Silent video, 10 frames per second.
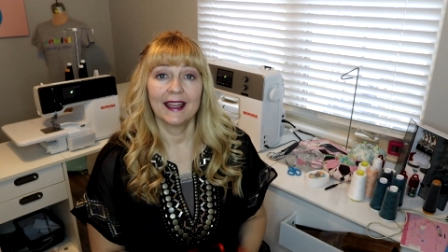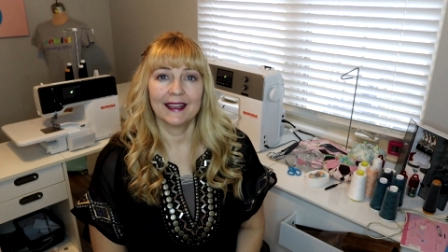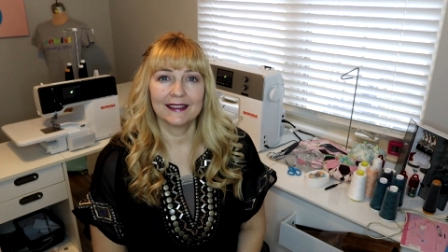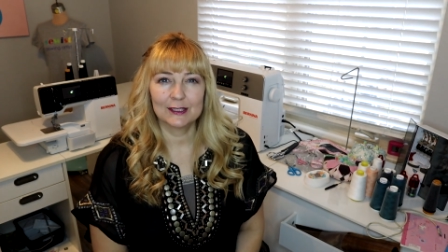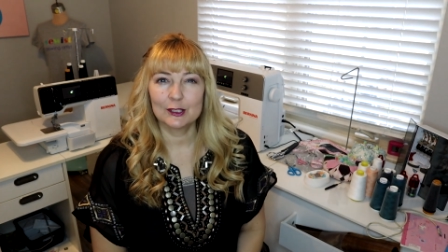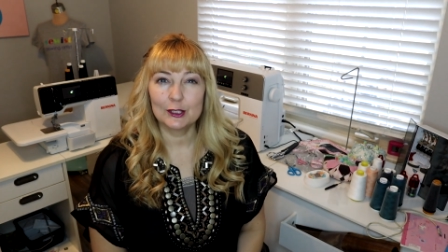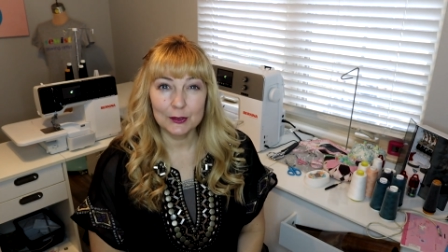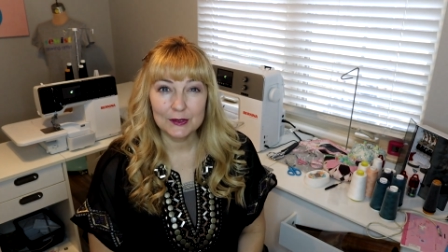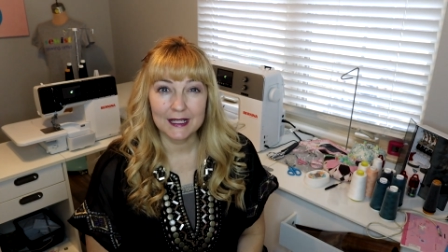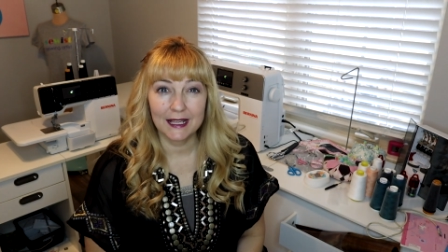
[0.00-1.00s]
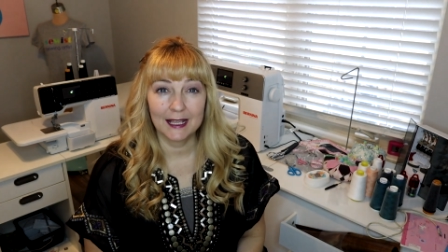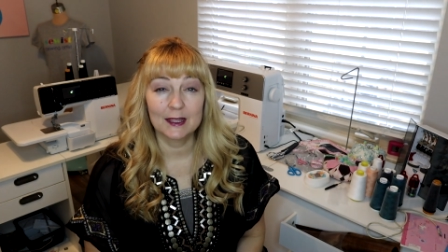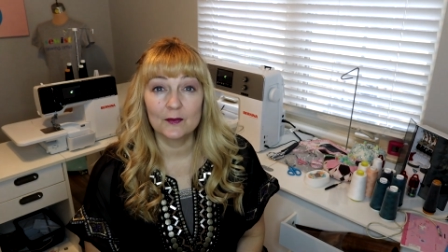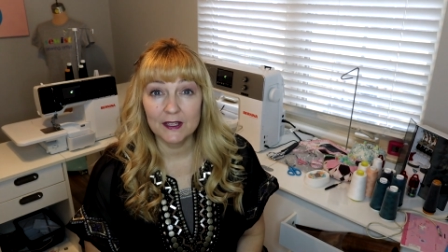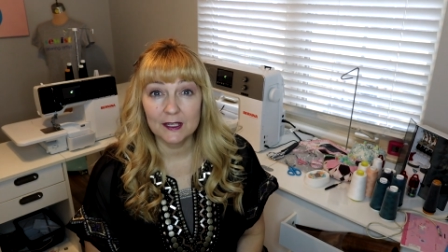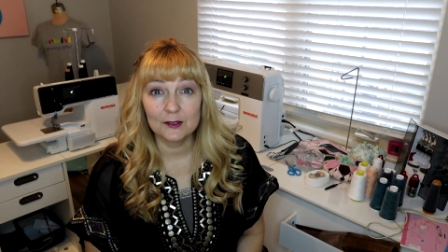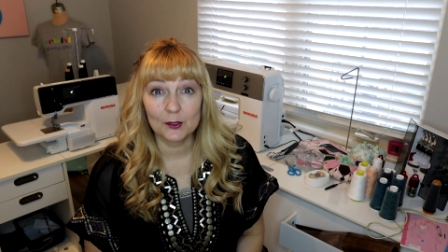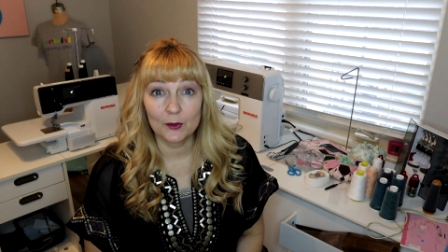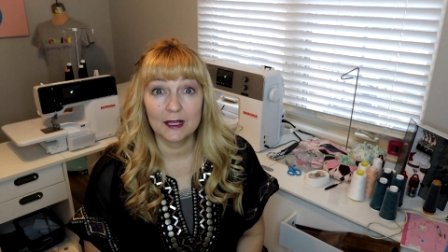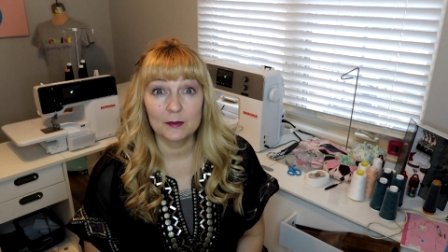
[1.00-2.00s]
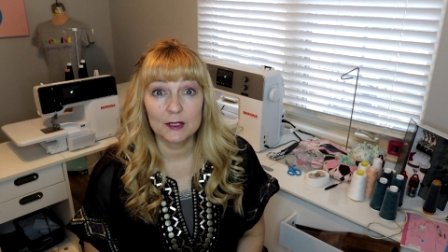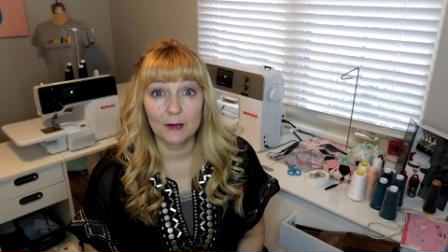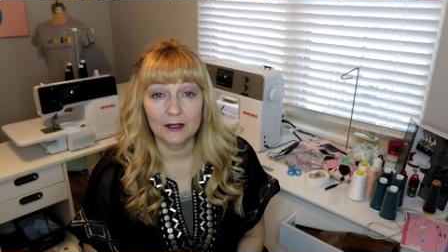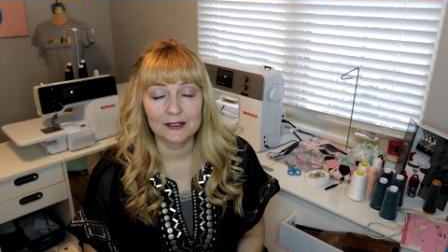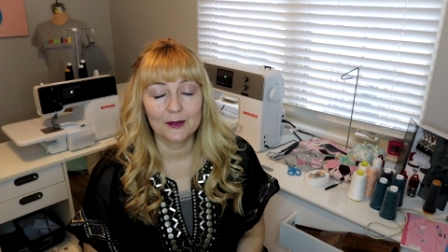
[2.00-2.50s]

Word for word: And it's Tuesday and the video's going up tomorrow.